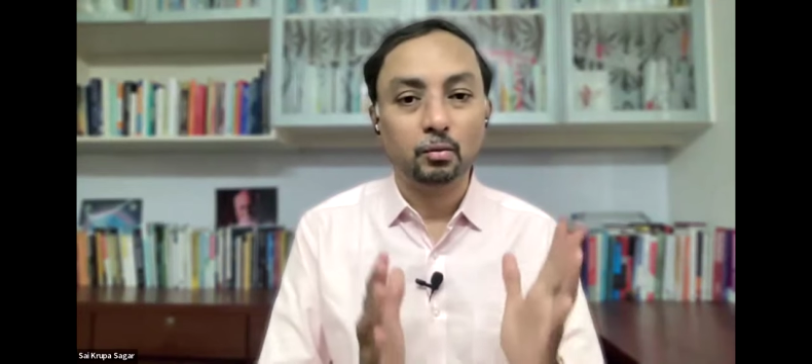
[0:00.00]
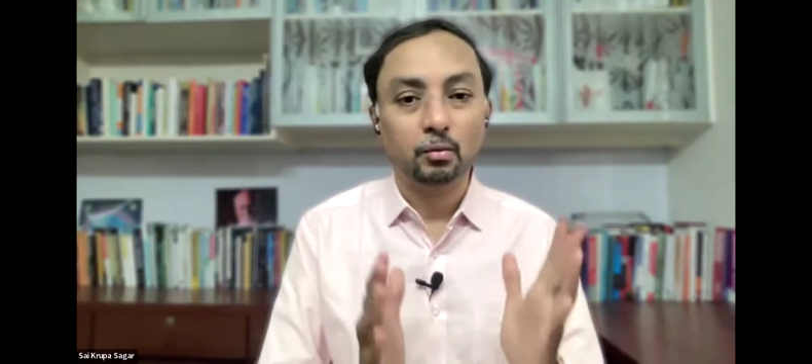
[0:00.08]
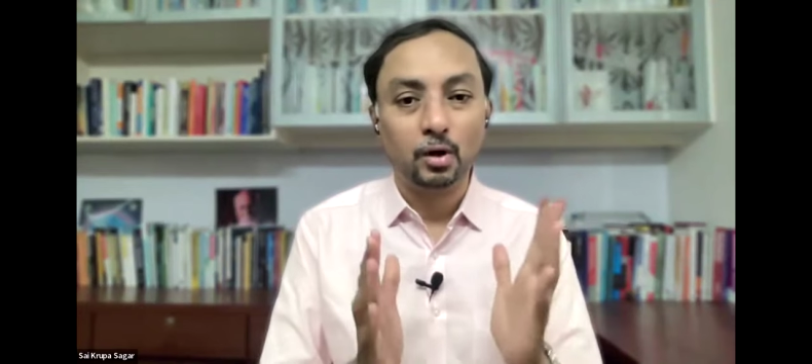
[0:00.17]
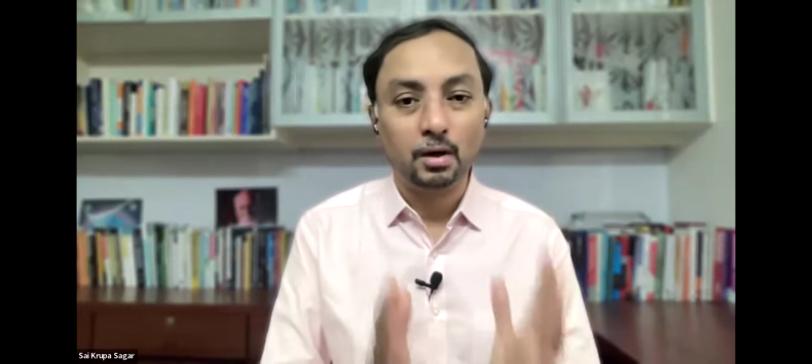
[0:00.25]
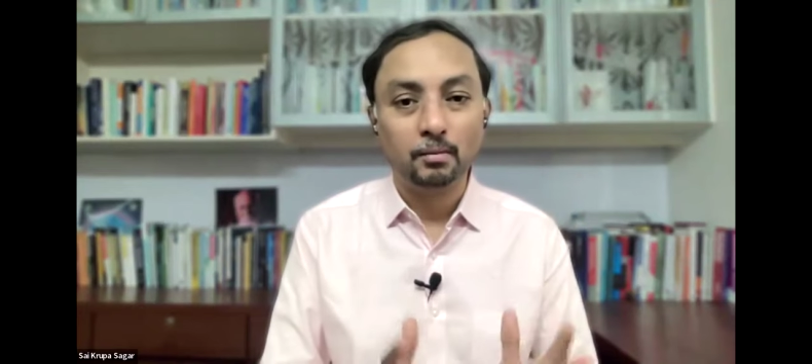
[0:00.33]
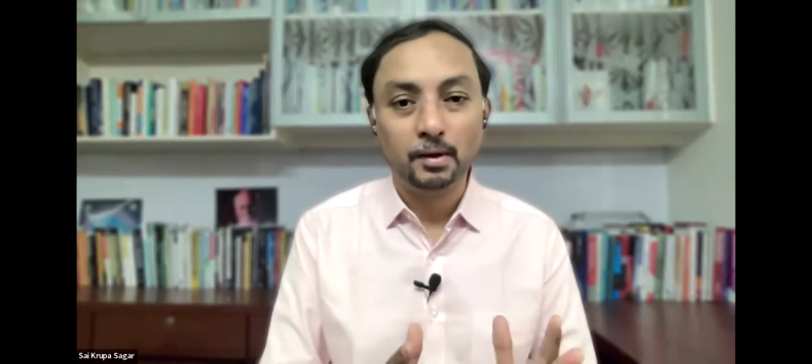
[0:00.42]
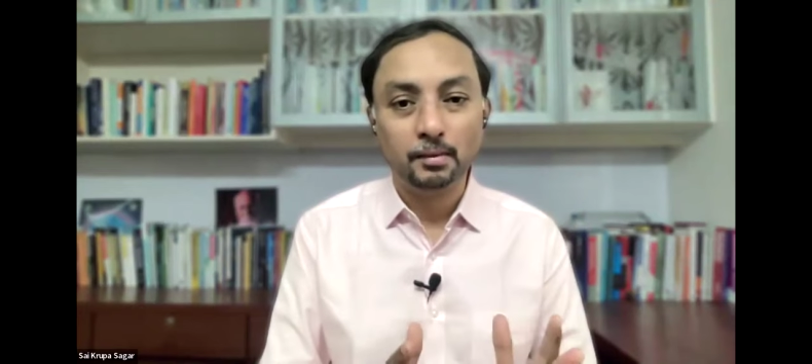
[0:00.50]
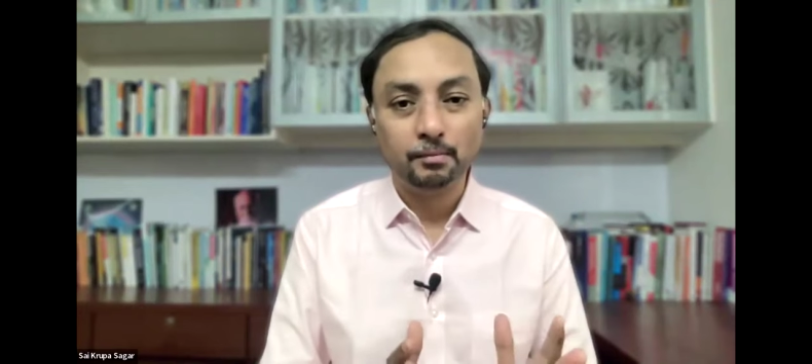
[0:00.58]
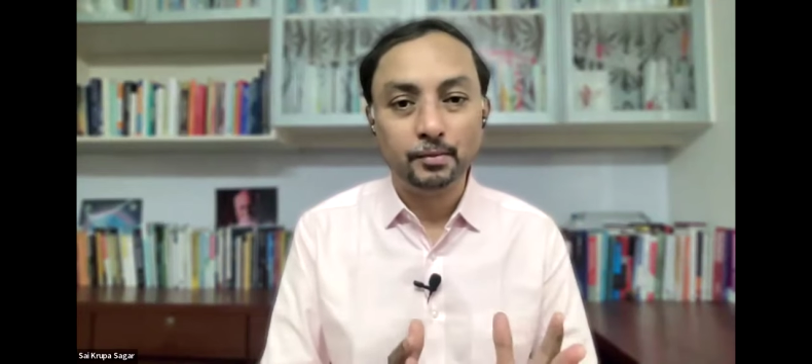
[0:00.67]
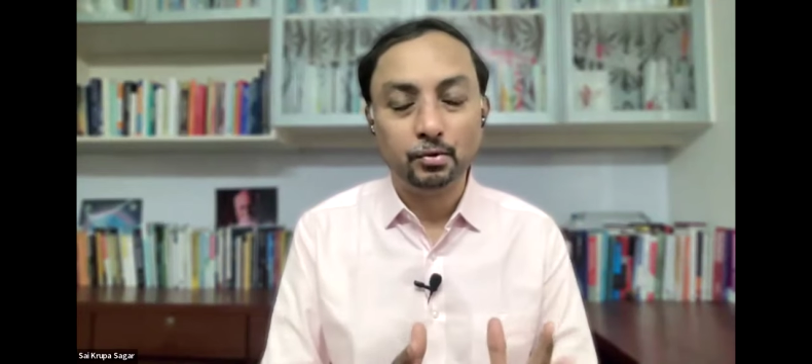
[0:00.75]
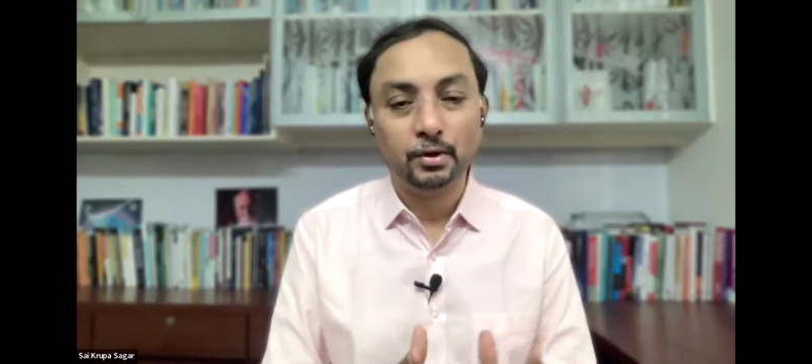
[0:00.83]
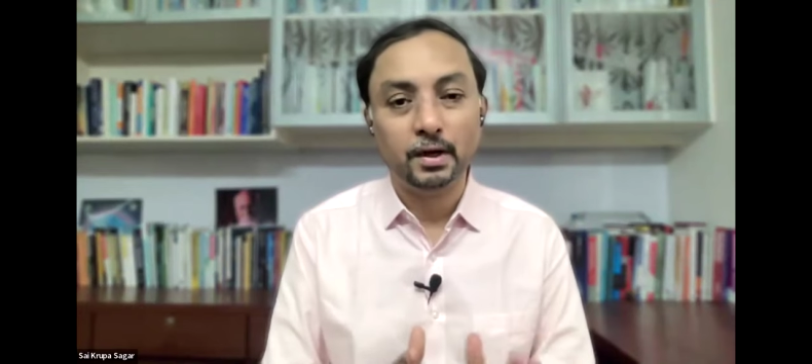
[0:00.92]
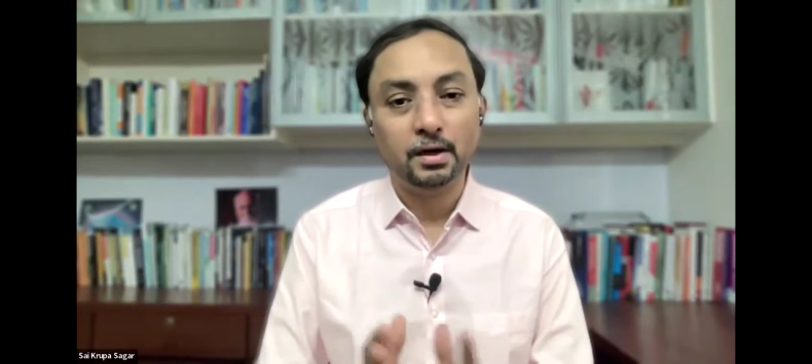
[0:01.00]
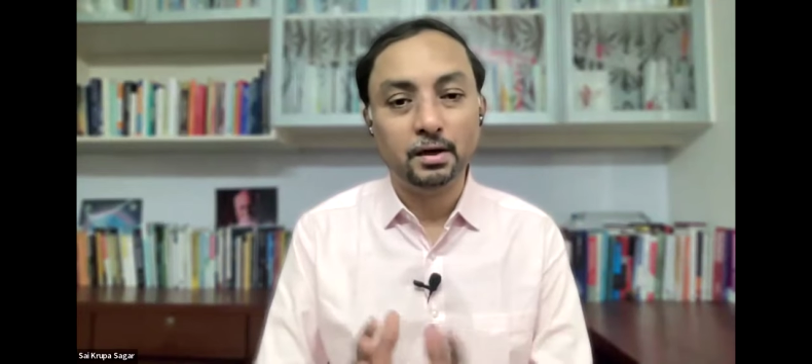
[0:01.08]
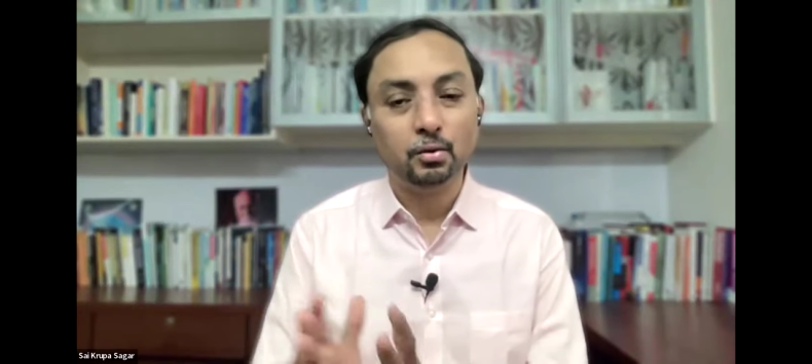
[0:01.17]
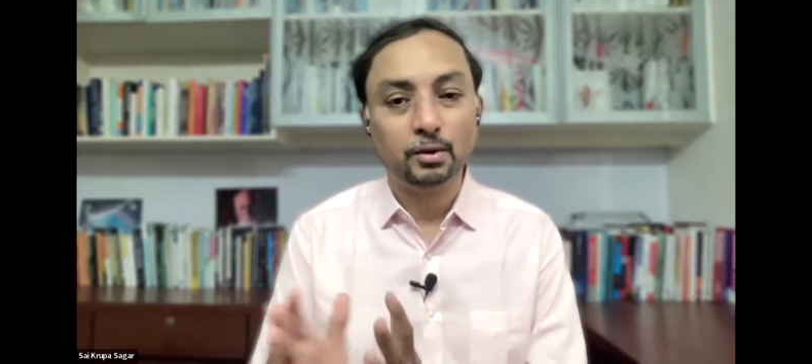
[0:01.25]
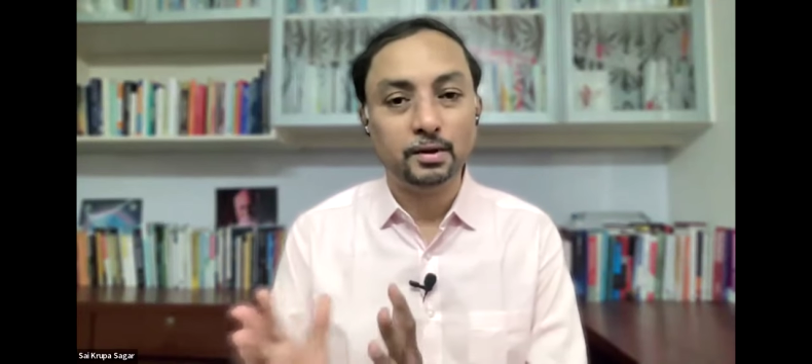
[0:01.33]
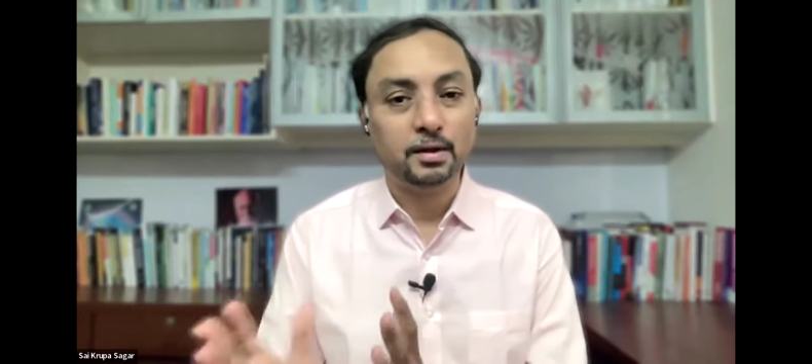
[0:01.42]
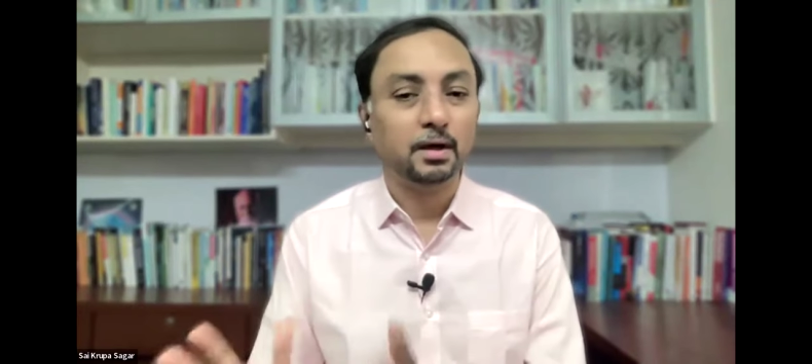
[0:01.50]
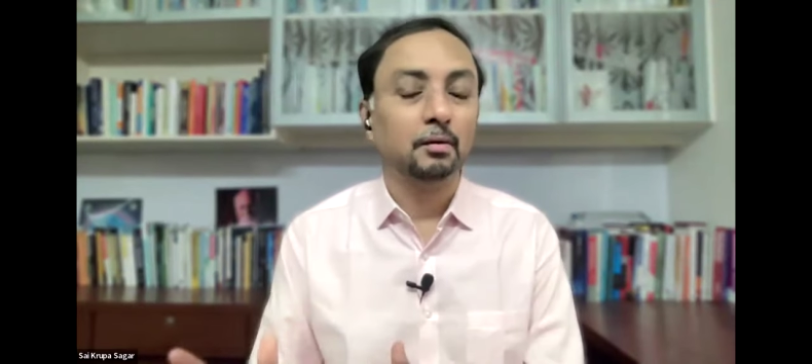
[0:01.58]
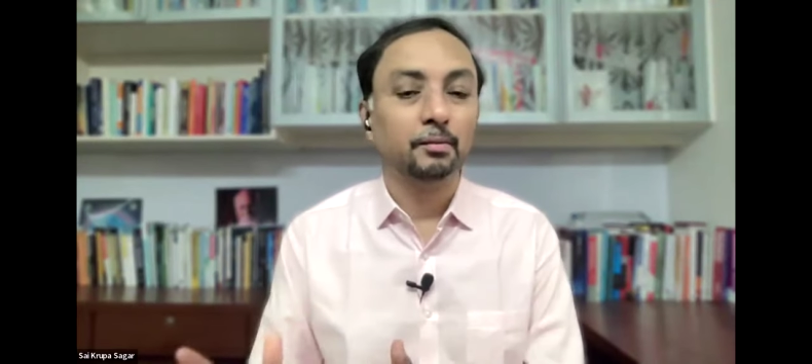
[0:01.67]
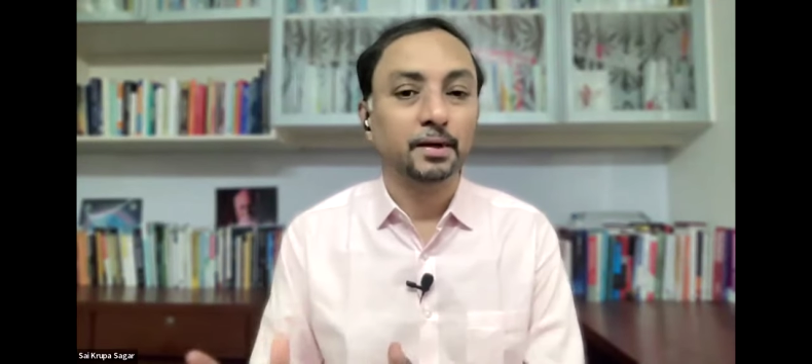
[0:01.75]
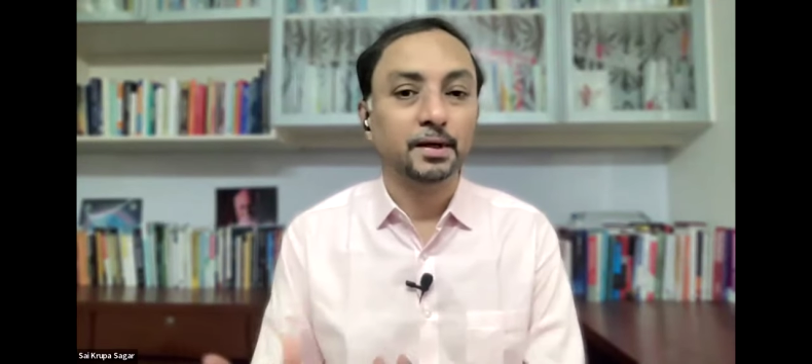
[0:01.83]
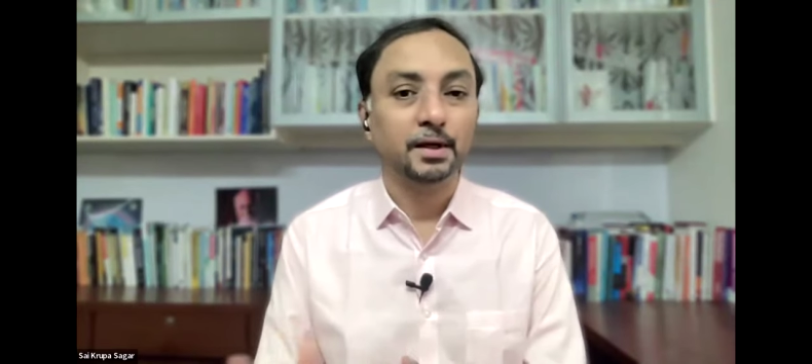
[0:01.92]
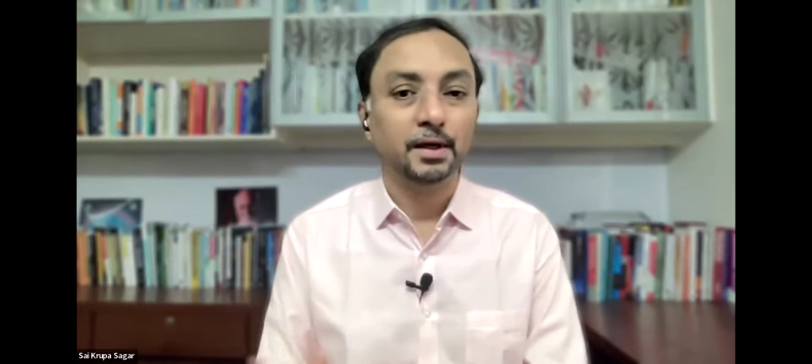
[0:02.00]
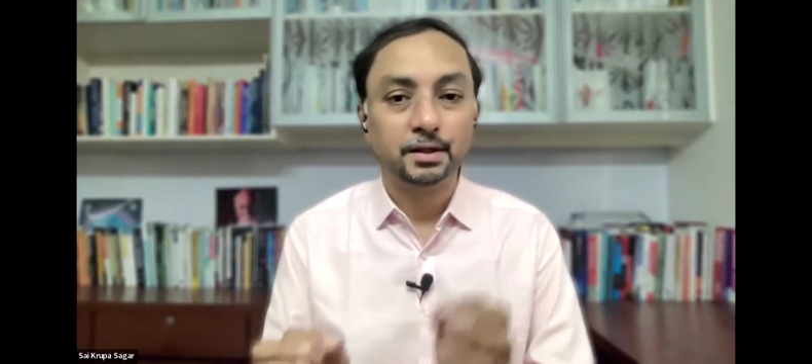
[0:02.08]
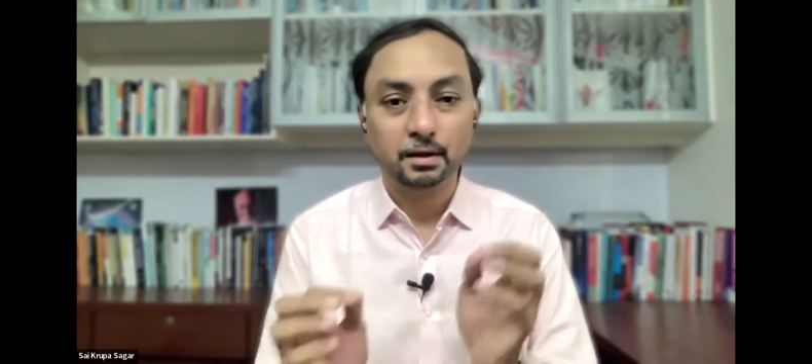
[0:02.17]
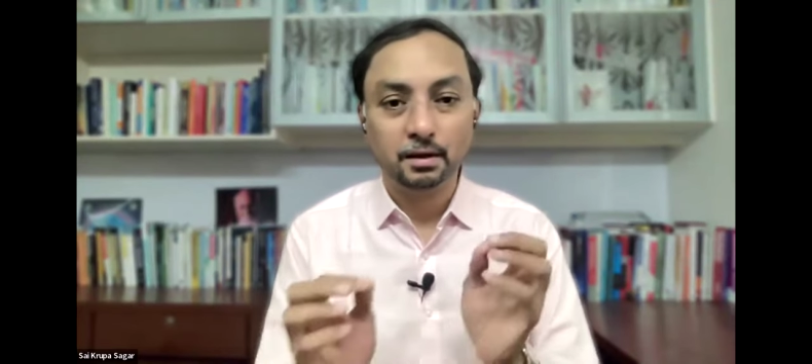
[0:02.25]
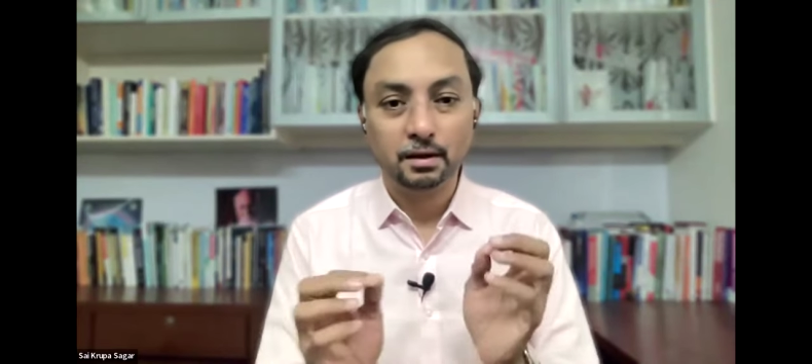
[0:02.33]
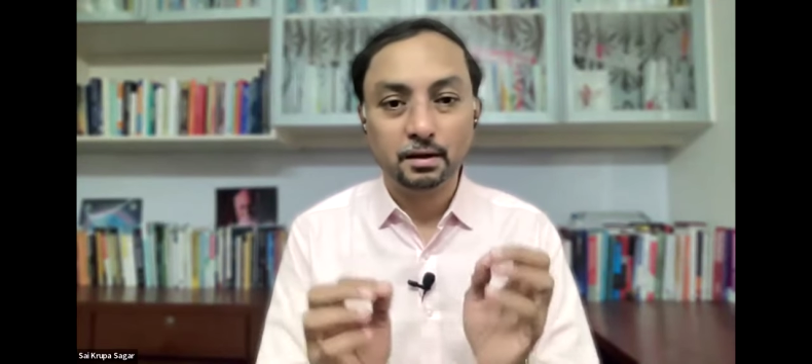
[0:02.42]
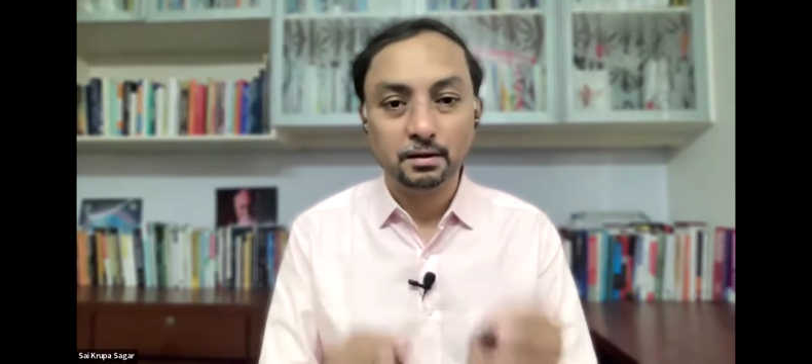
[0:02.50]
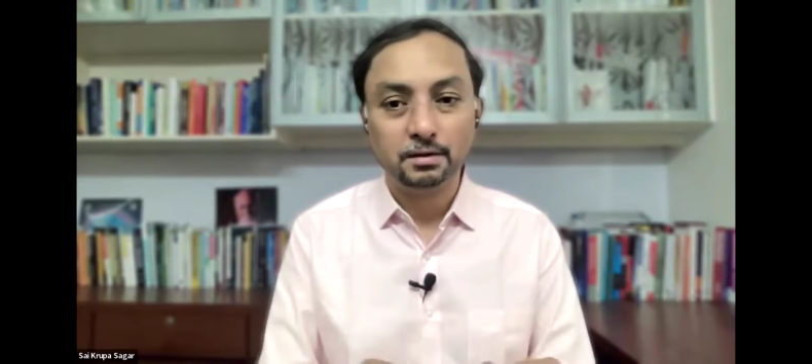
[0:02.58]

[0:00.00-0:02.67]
warm up, to get into a state of meditation,